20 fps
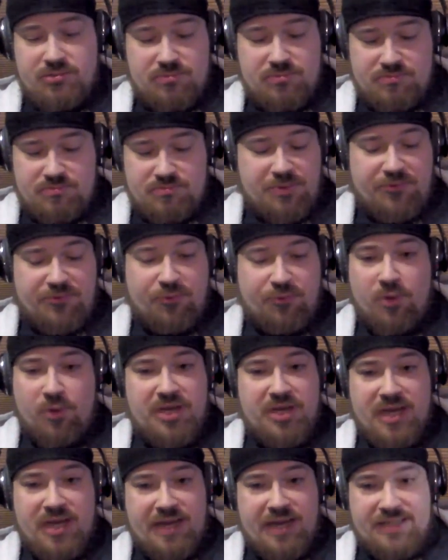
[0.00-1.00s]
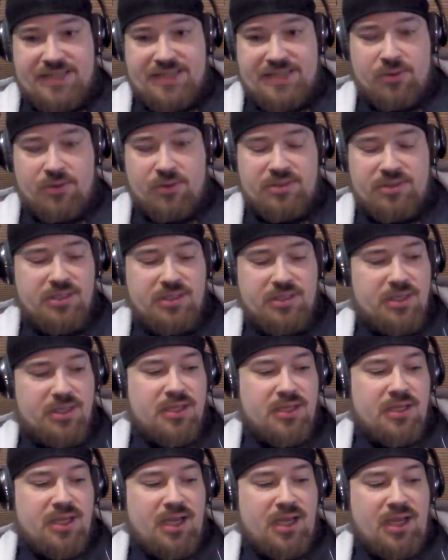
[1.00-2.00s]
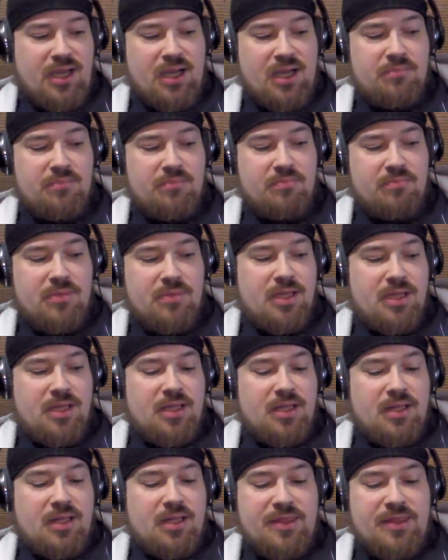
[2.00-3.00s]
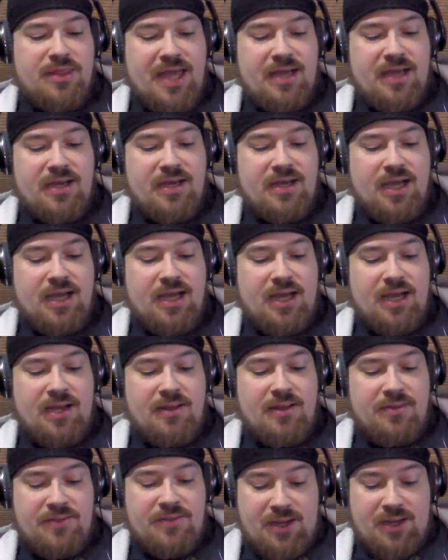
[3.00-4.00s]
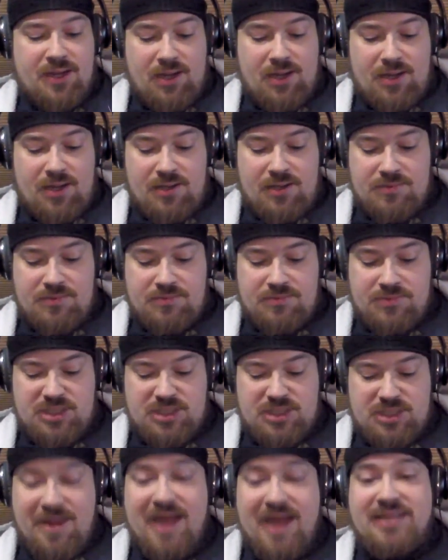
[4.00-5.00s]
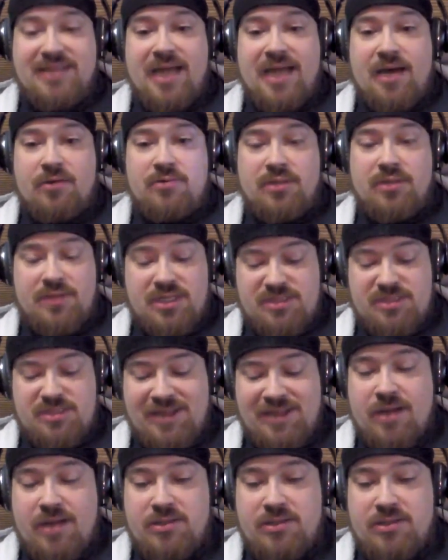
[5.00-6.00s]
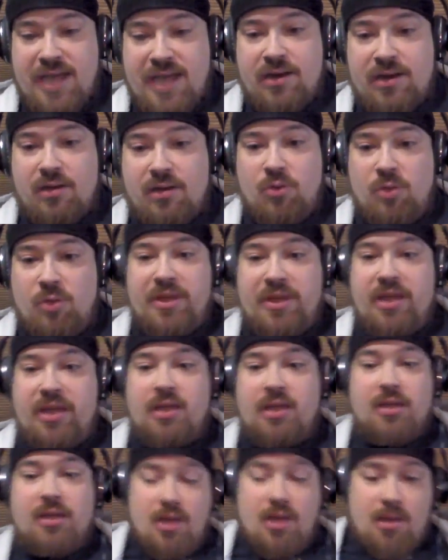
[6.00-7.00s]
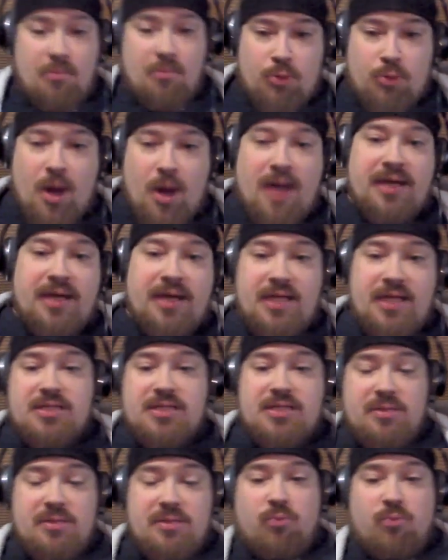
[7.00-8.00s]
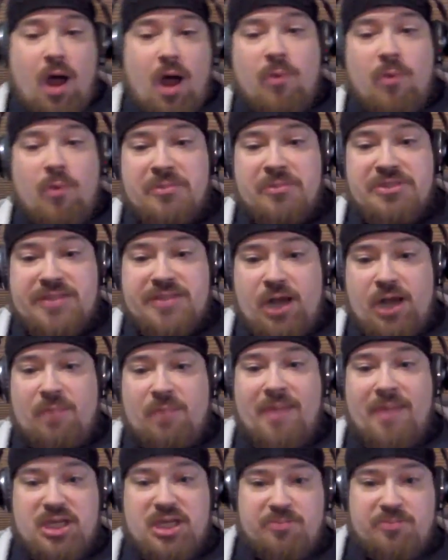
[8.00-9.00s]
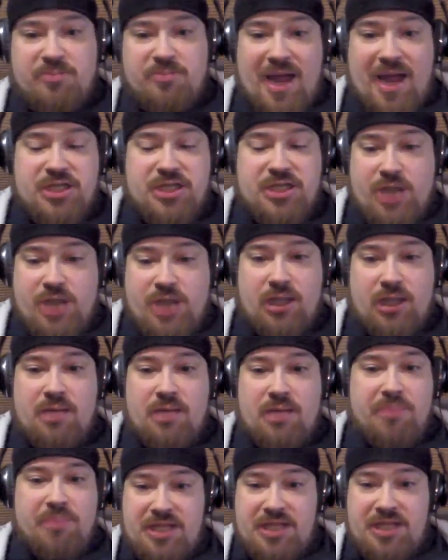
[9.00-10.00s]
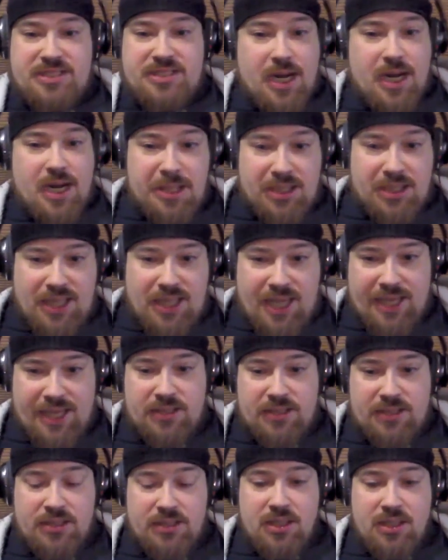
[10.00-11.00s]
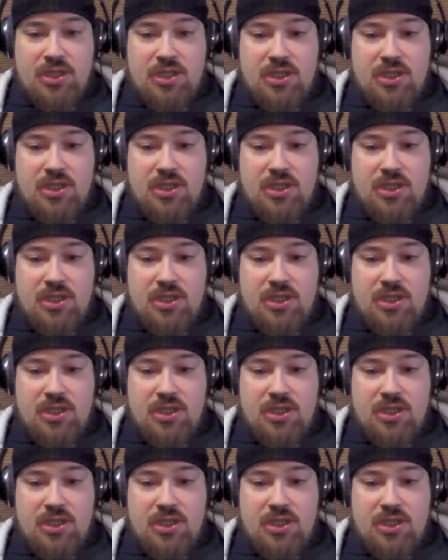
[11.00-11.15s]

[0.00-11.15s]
before the night is out. Um, that uh, that SmackDown the SmackDown title will be brought into the Raw Women's Title match by Charlotte, but it's not on the line. They,